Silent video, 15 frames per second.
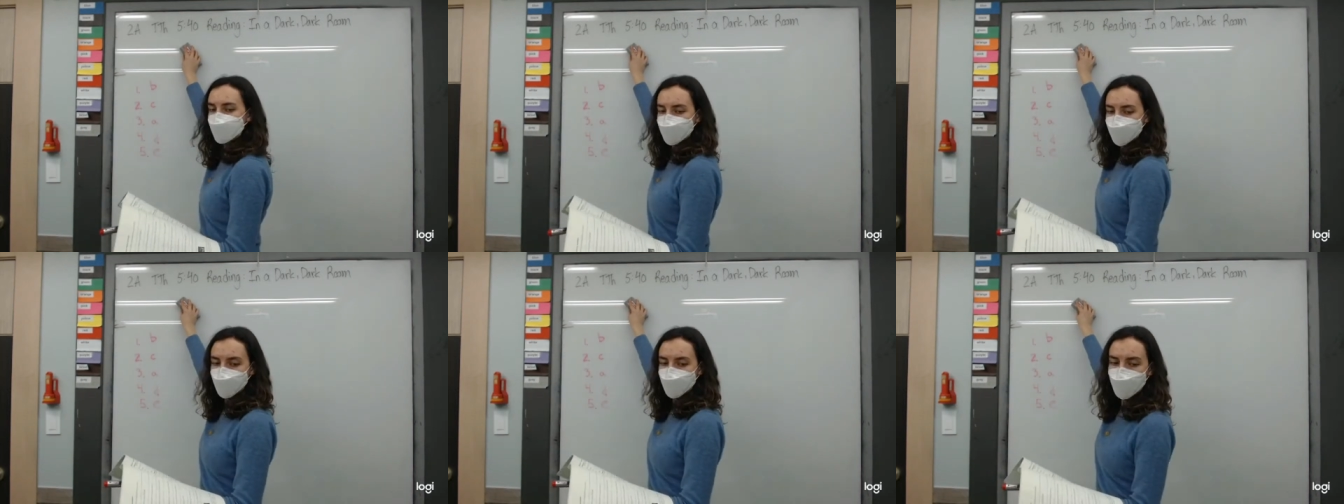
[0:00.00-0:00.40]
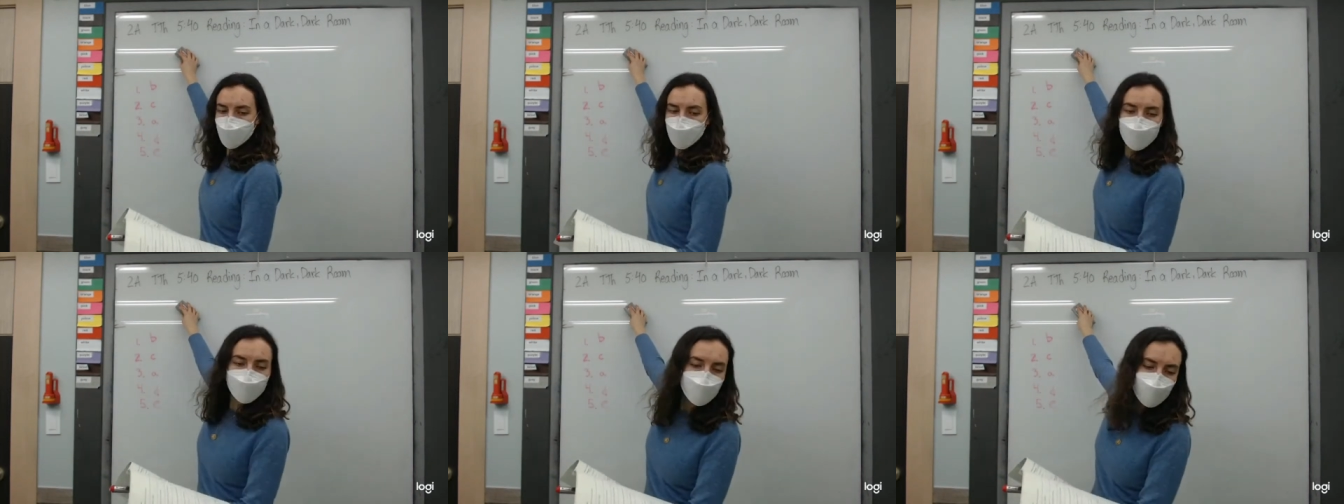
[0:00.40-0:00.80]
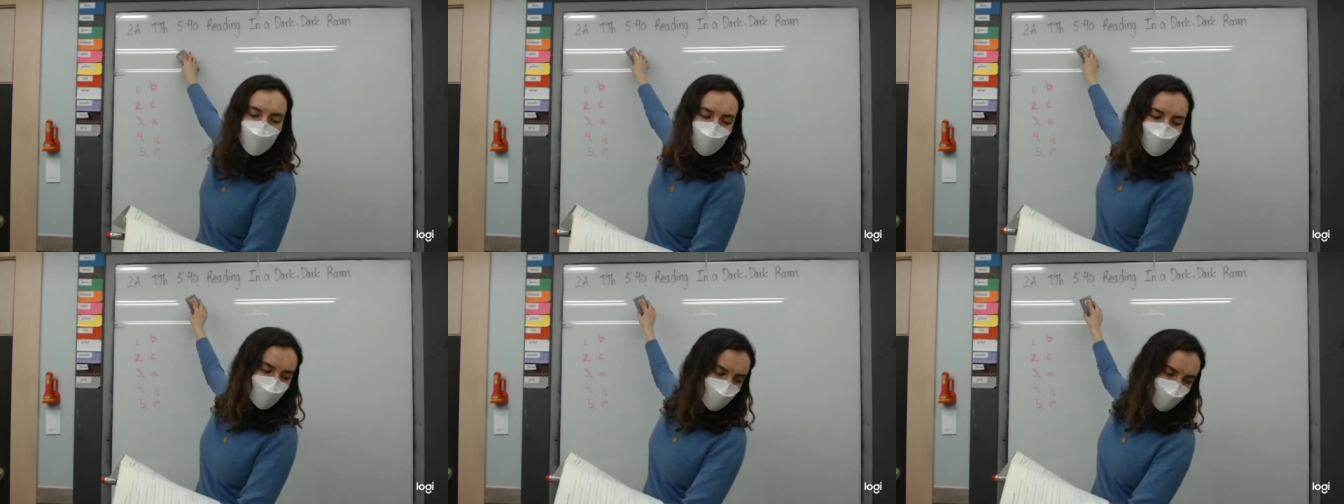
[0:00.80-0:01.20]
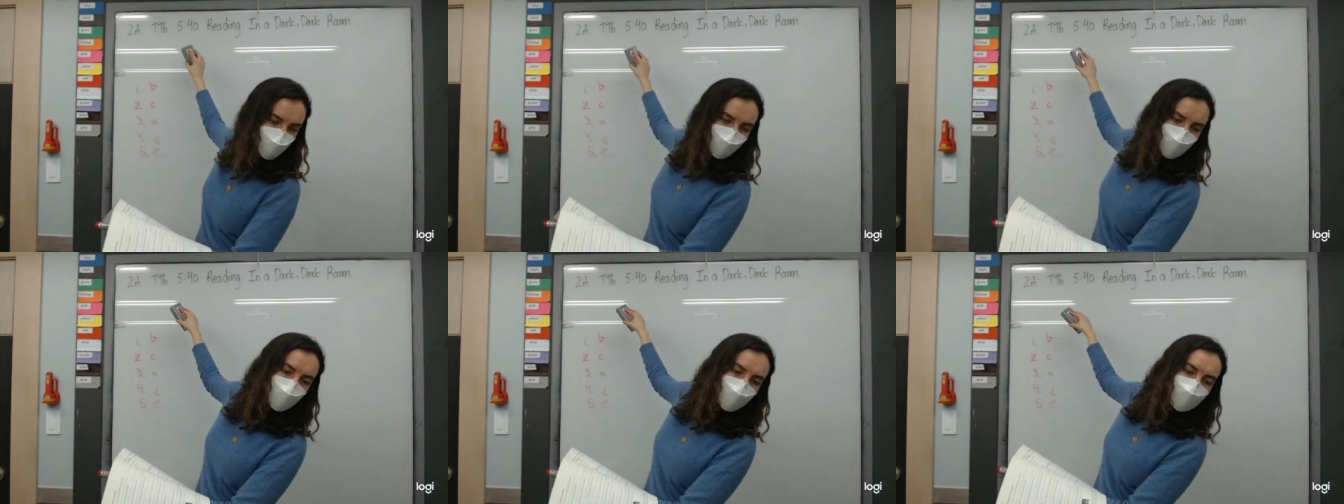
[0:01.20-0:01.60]
you have the answers
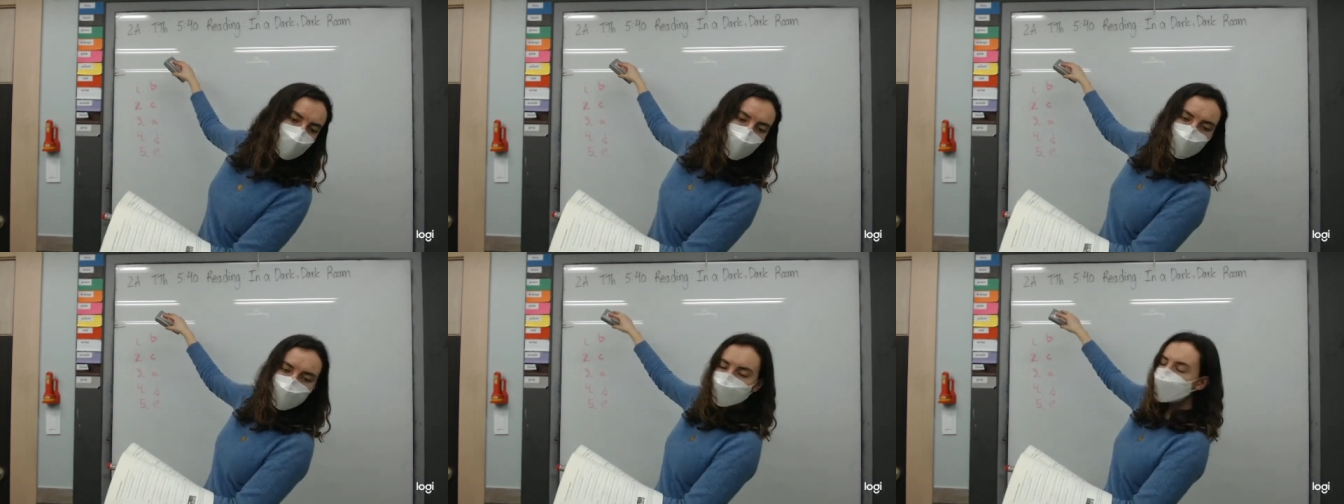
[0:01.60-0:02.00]
written down.